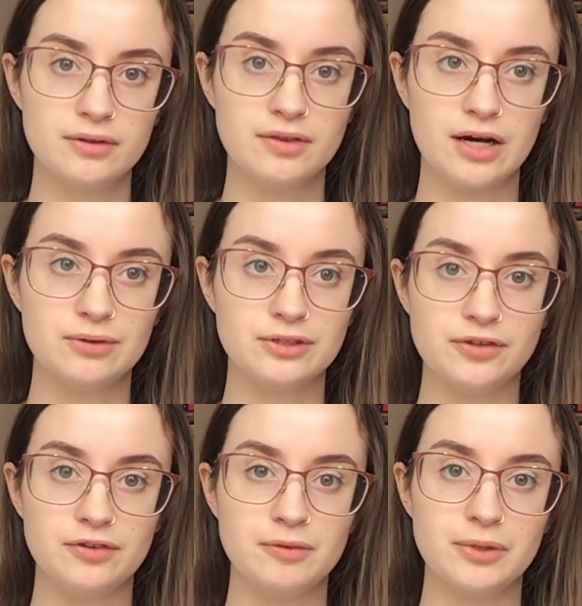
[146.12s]
that all
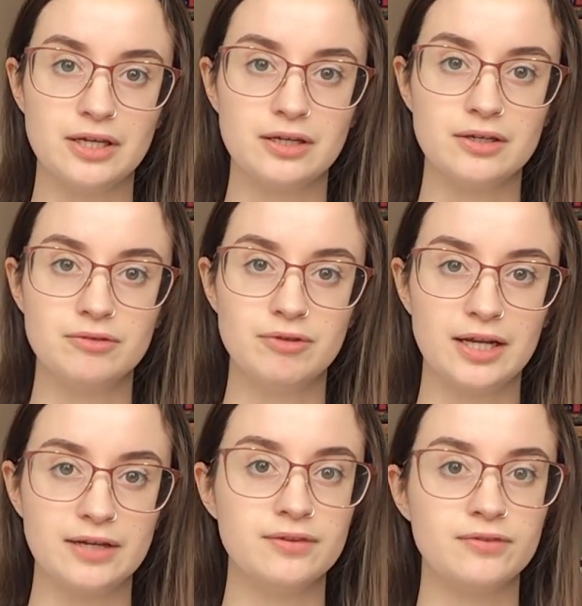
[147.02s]
needs to be
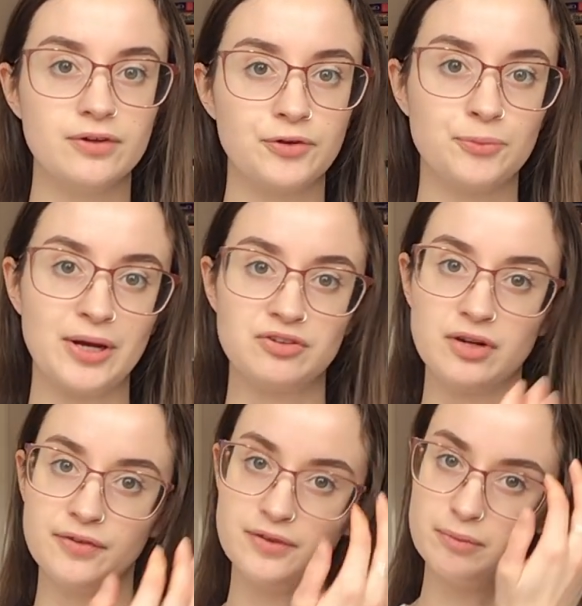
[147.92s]
related to your
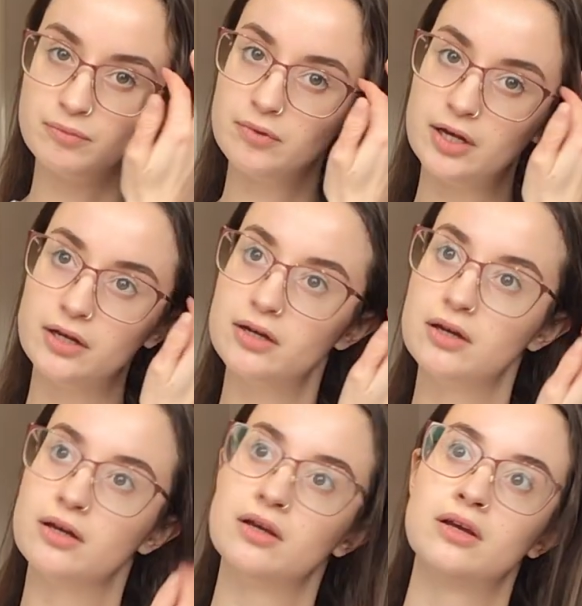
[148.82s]
specialism. Like,
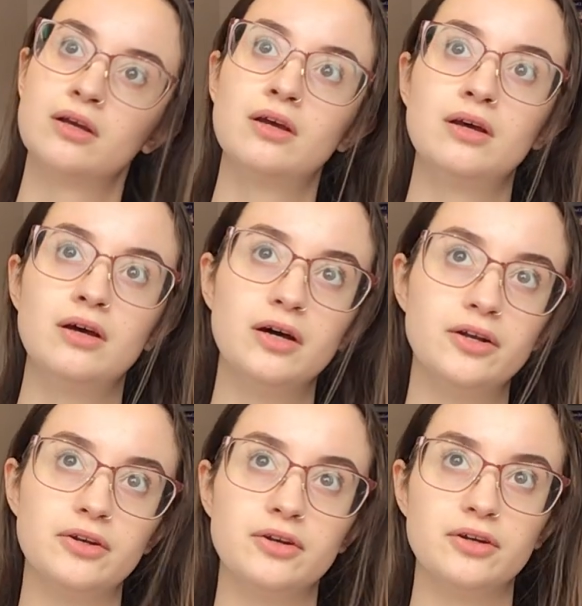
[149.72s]

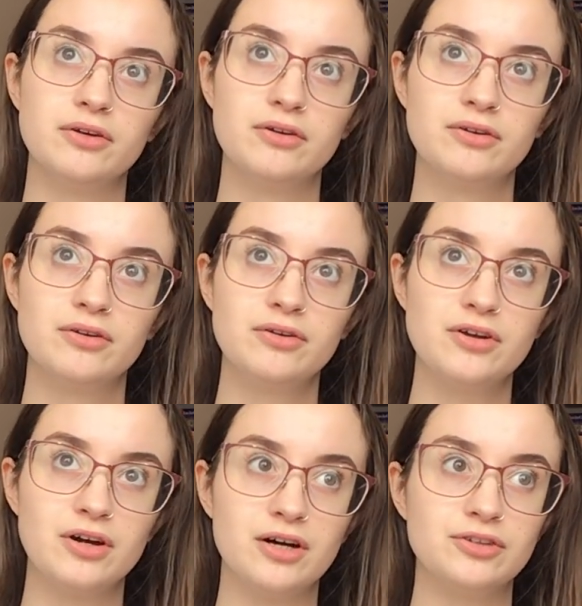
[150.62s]
I don't know,
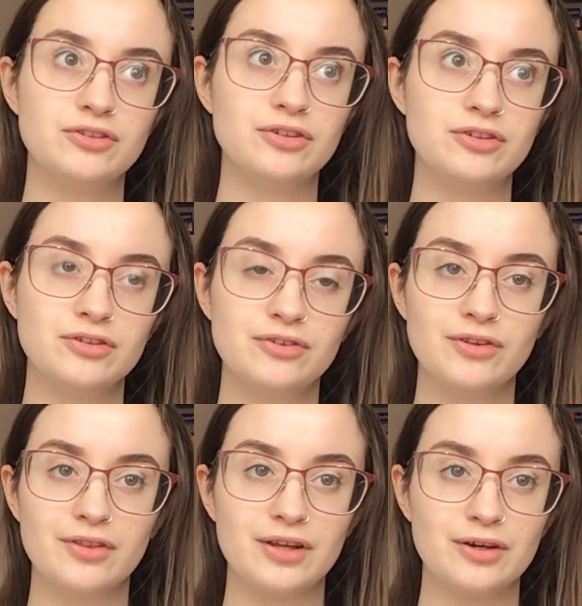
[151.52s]
you can't do
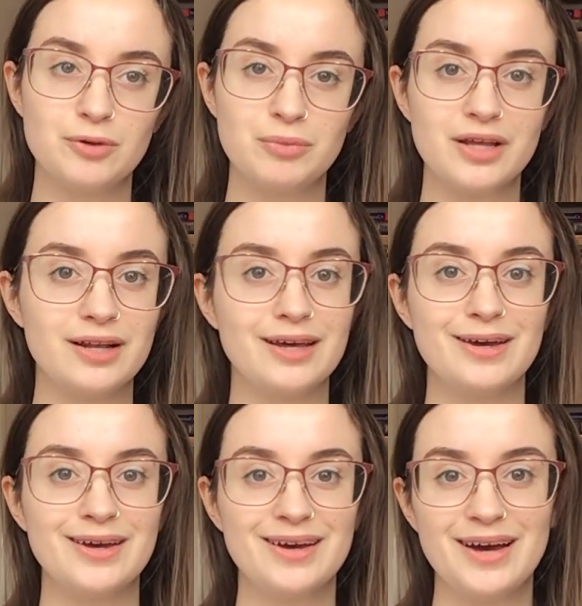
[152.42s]
something
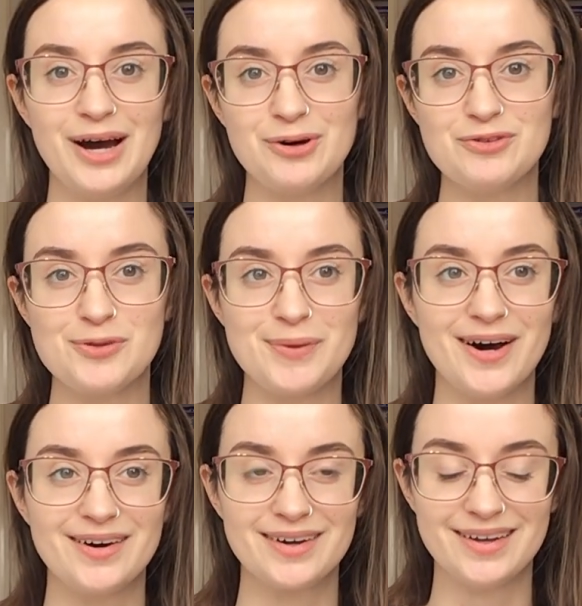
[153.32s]
completely out of the
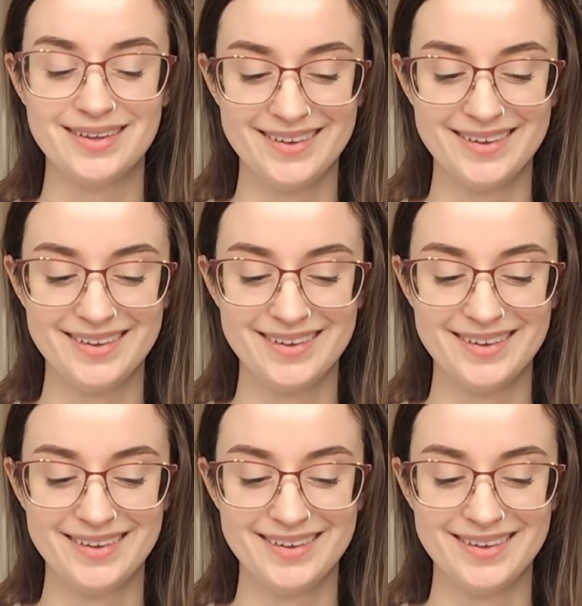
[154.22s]
park.